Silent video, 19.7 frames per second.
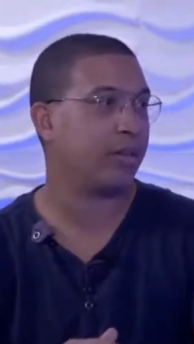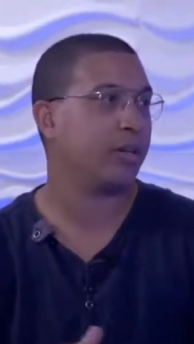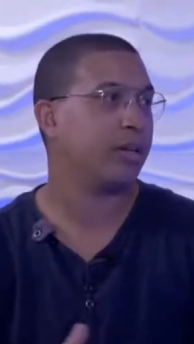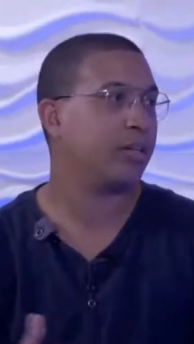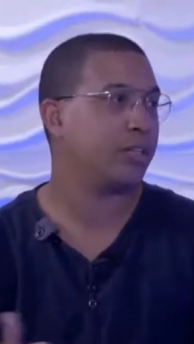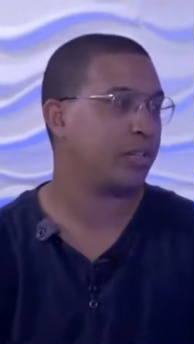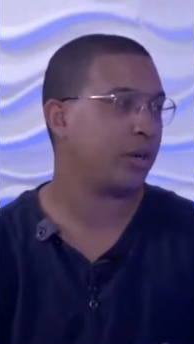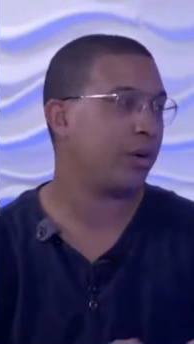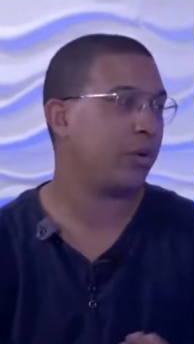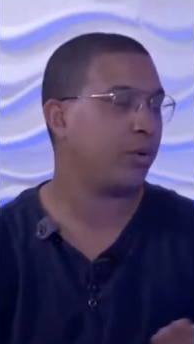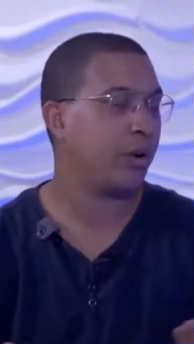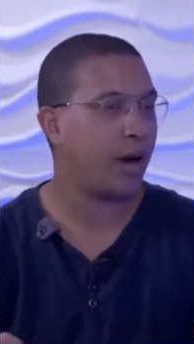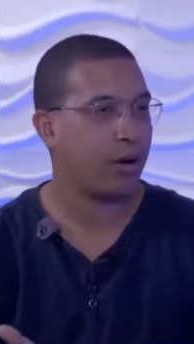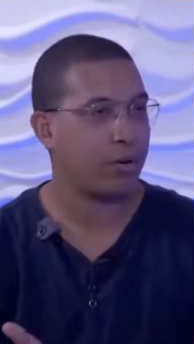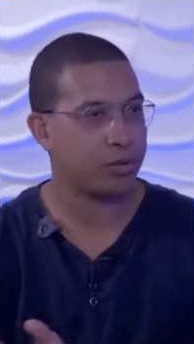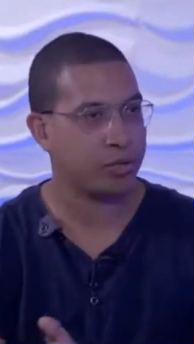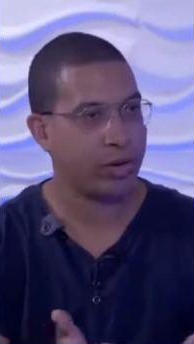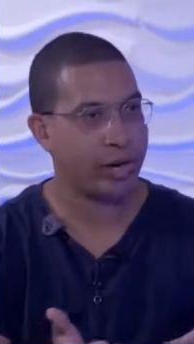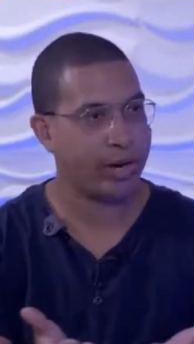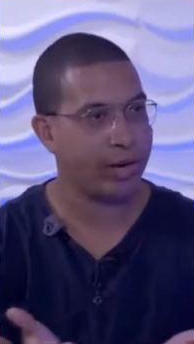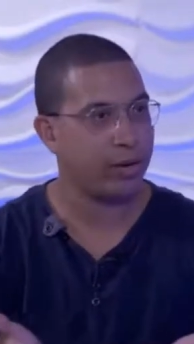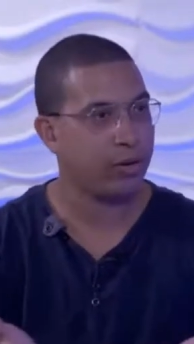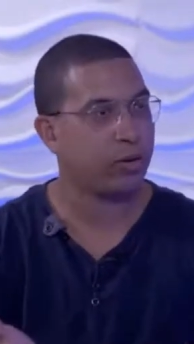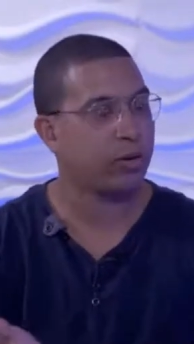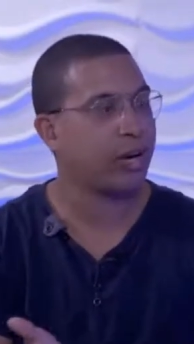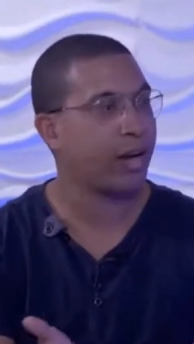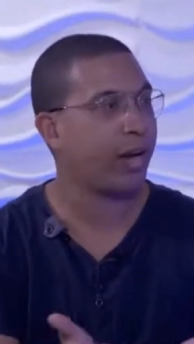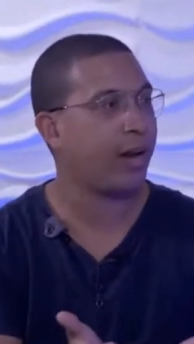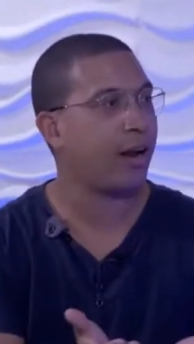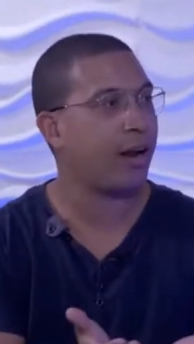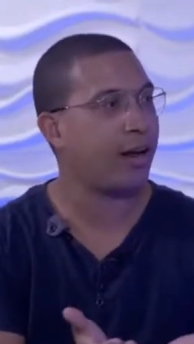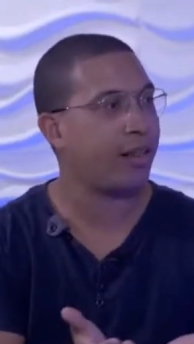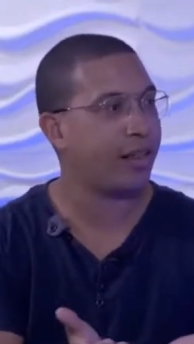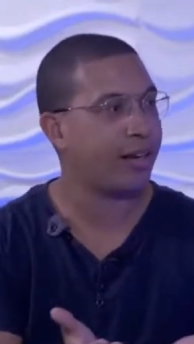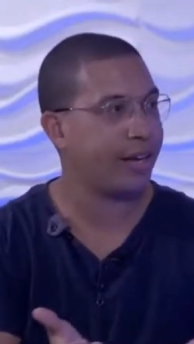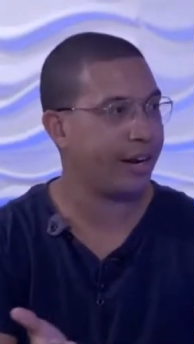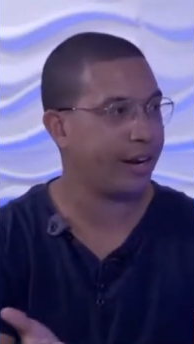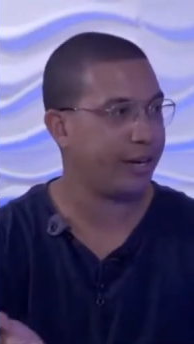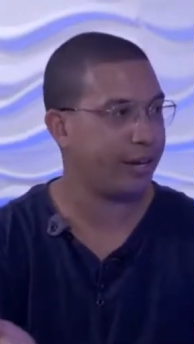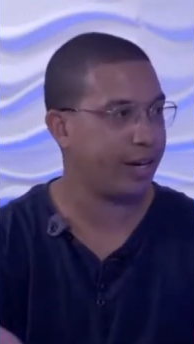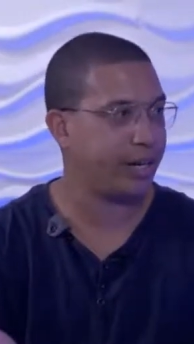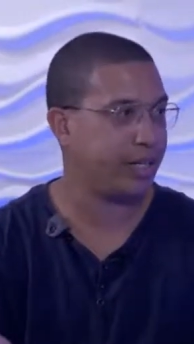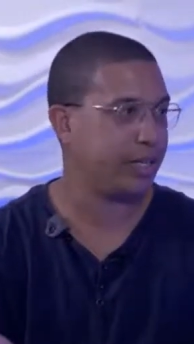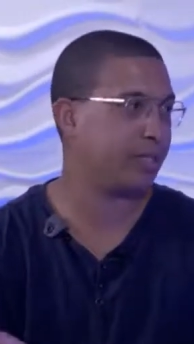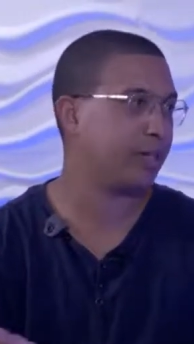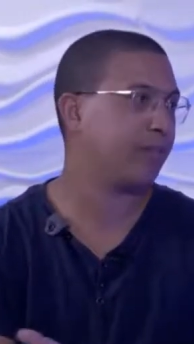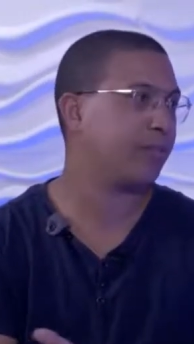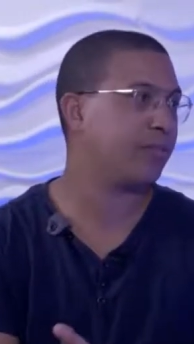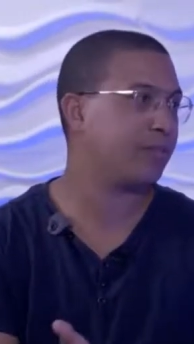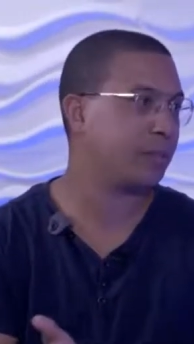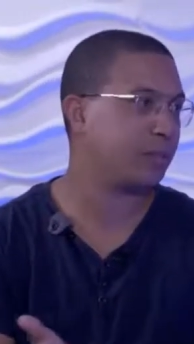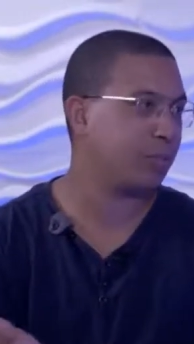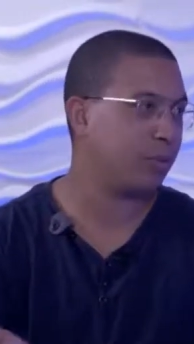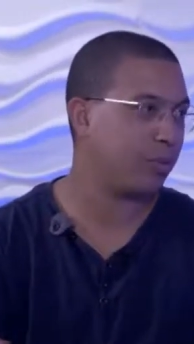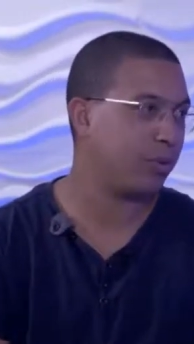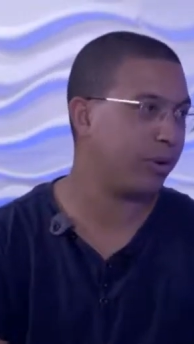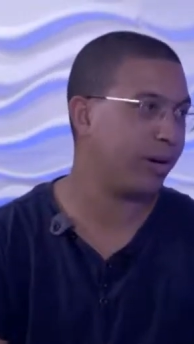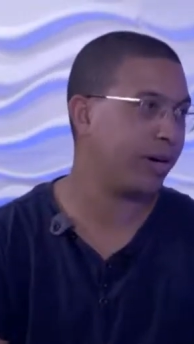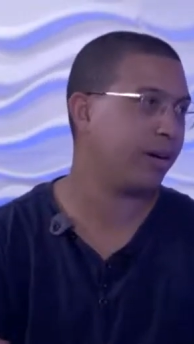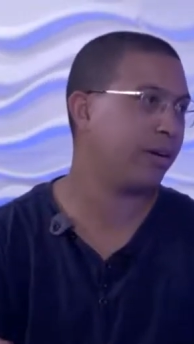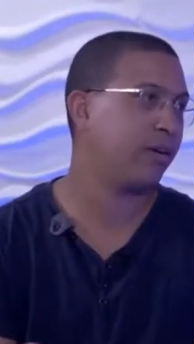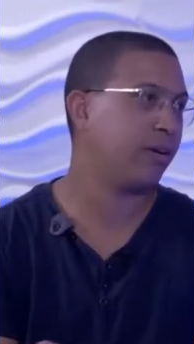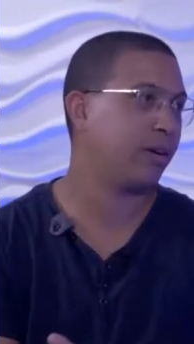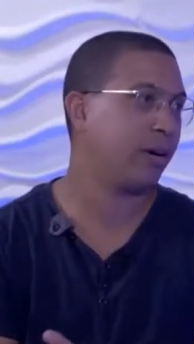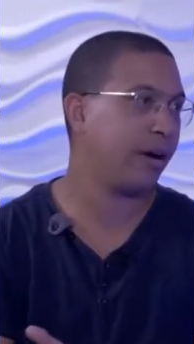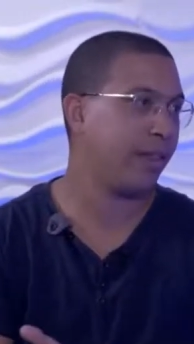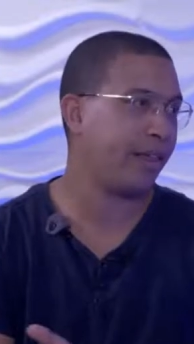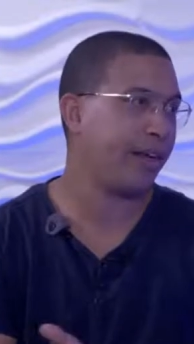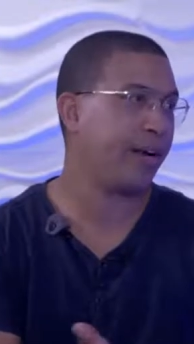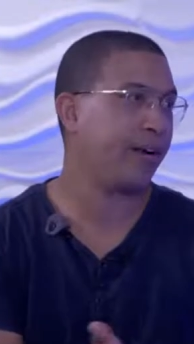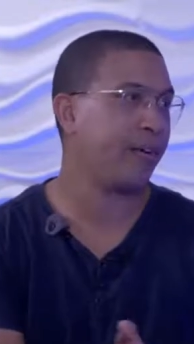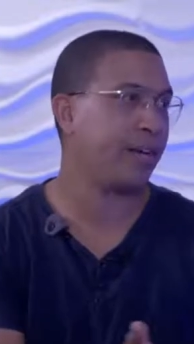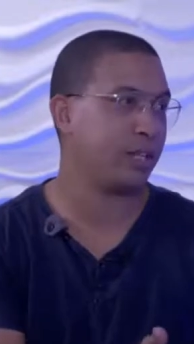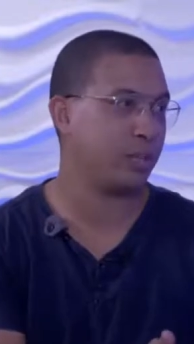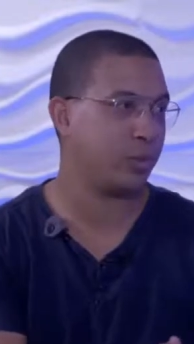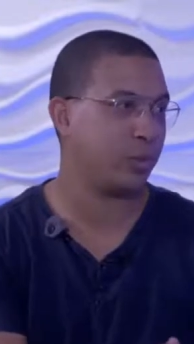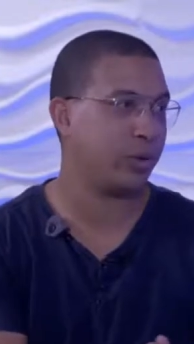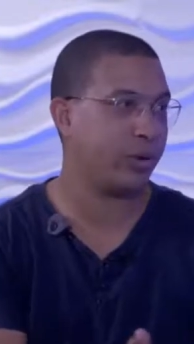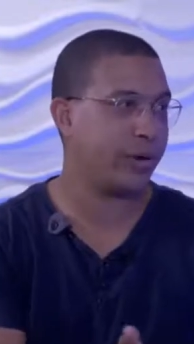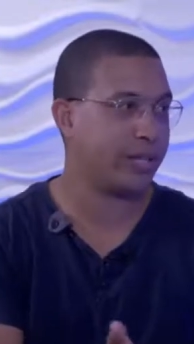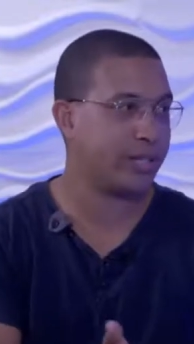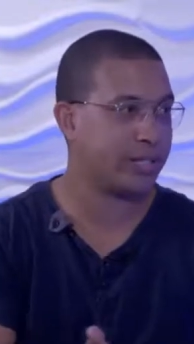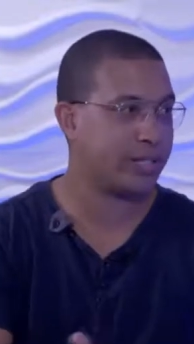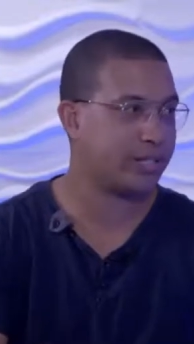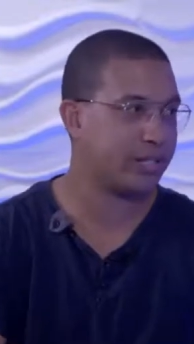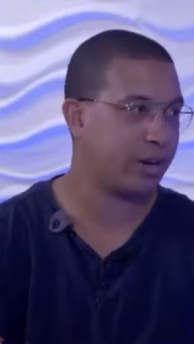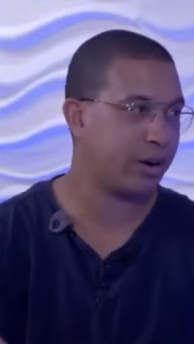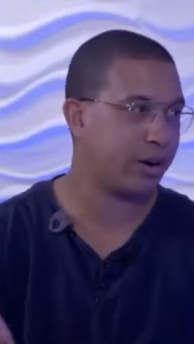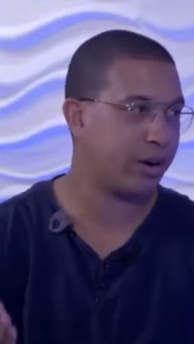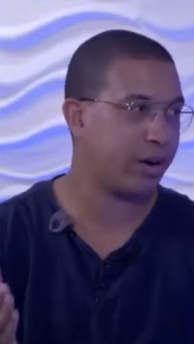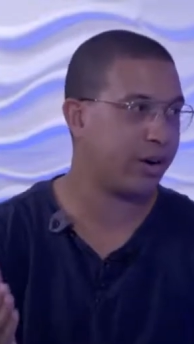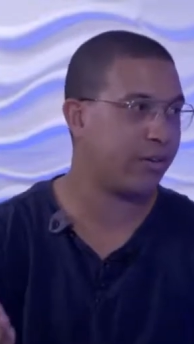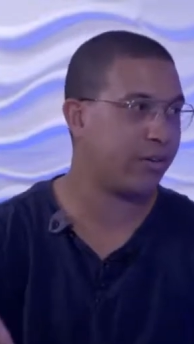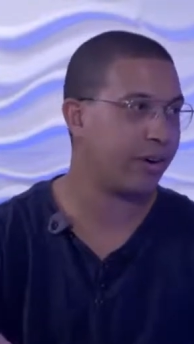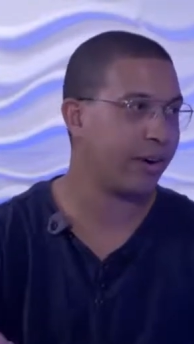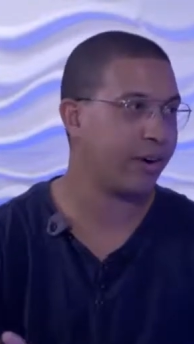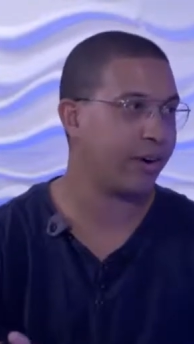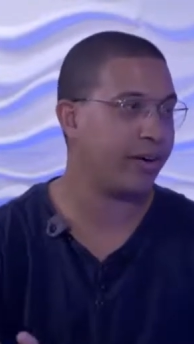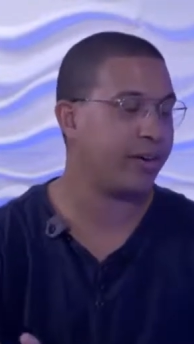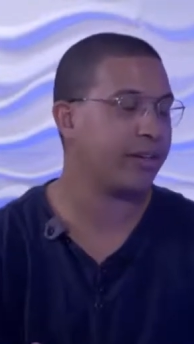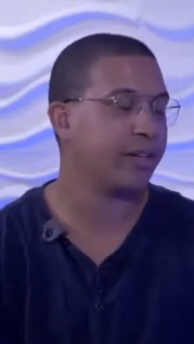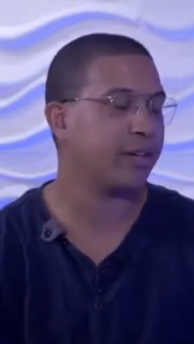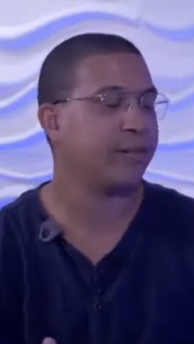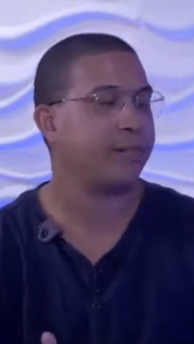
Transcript: So I'll try and look at other areas of support or other areas where it's turned around.